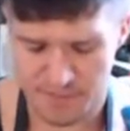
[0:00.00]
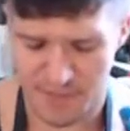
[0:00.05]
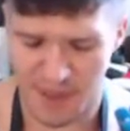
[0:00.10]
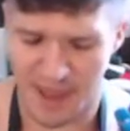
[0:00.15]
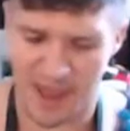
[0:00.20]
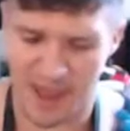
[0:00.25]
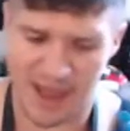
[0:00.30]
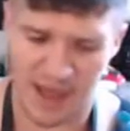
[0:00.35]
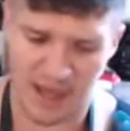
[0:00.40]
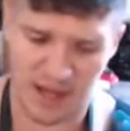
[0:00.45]

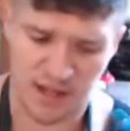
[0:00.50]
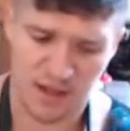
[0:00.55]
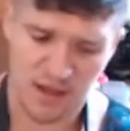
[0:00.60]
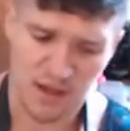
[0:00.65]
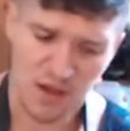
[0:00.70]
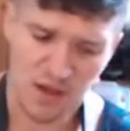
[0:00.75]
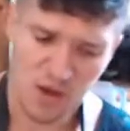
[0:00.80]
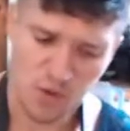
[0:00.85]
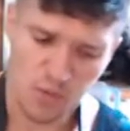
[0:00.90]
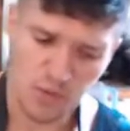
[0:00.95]
and
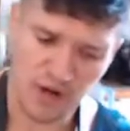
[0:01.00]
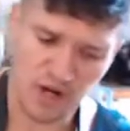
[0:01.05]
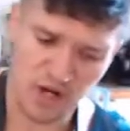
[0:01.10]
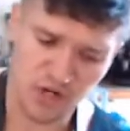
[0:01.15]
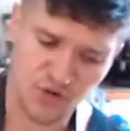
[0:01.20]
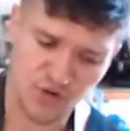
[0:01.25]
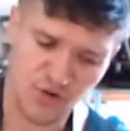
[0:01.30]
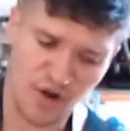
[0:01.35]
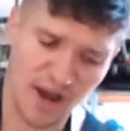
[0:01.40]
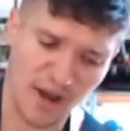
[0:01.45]
we're going
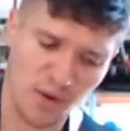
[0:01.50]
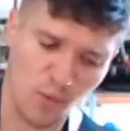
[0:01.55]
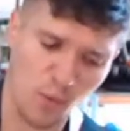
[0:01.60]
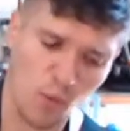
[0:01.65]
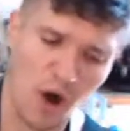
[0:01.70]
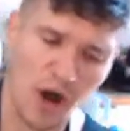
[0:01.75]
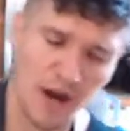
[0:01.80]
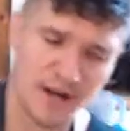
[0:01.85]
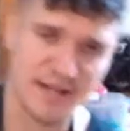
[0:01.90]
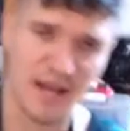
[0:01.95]
to try and
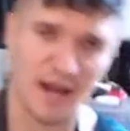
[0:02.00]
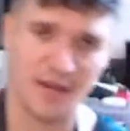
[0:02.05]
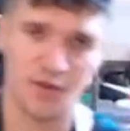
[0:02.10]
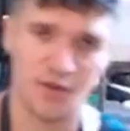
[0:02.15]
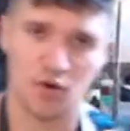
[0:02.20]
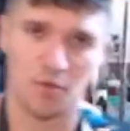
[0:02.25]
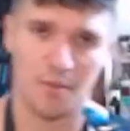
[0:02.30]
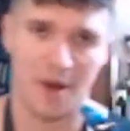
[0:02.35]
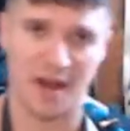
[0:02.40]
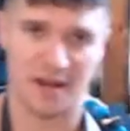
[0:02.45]
walk down the
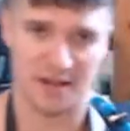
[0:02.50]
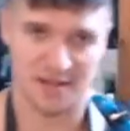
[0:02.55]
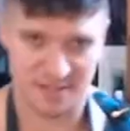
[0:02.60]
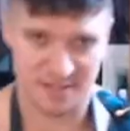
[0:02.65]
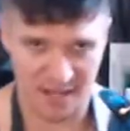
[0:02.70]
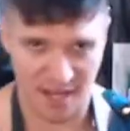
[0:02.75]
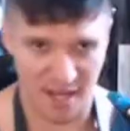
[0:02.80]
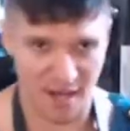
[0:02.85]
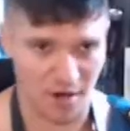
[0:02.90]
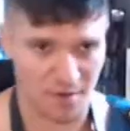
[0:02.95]
chromatic
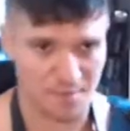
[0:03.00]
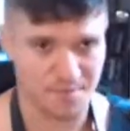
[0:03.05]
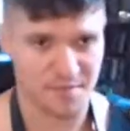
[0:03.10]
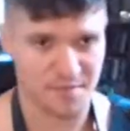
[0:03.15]
scale